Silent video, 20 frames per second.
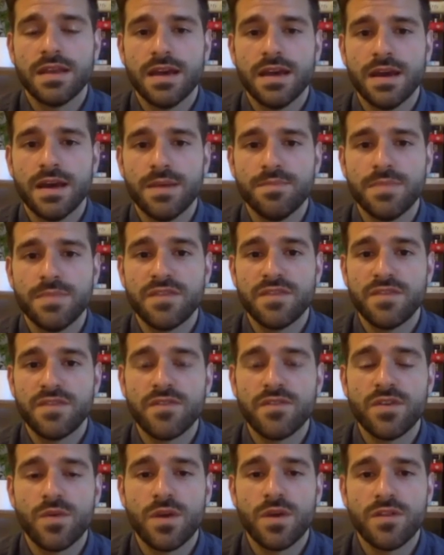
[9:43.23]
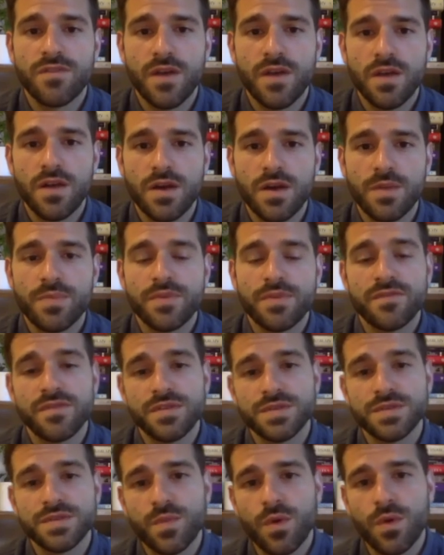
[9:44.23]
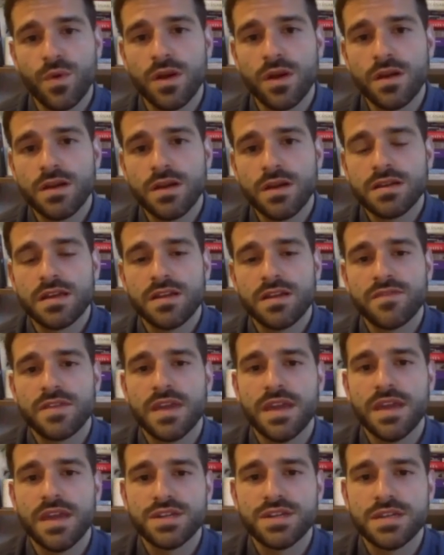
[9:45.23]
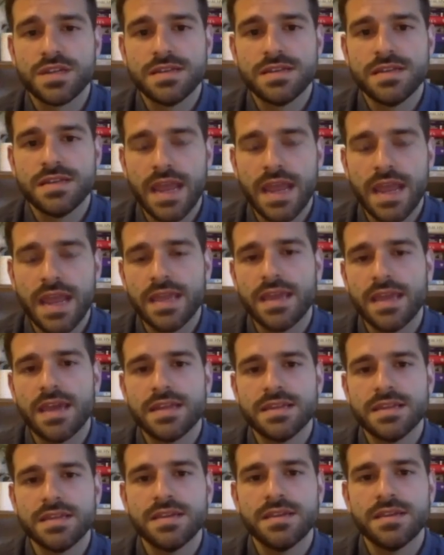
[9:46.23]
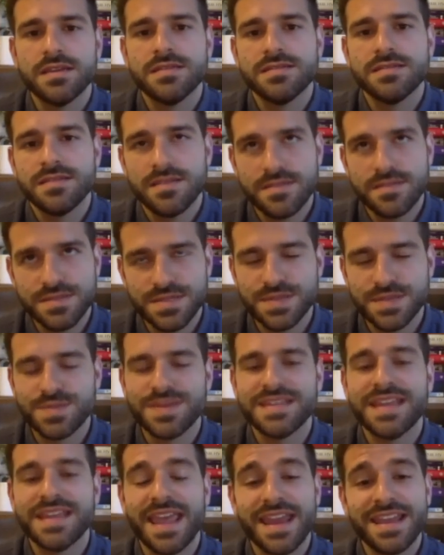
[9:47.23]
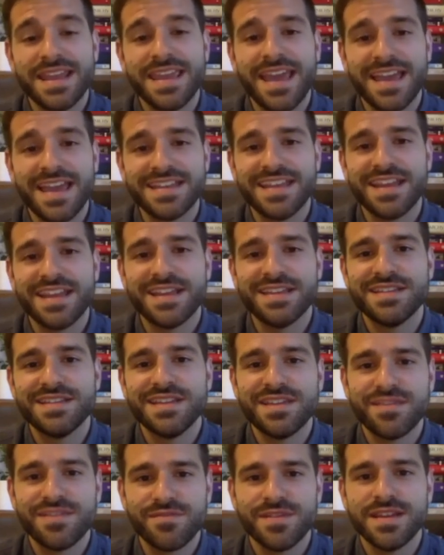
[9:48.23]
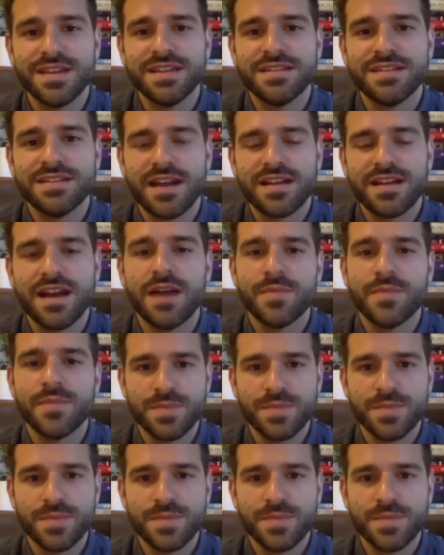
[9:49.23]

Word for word: Um, if you ever want to follow up or if there's more clarification, Danny at D, excuse me, Danny at Danny d 3com is my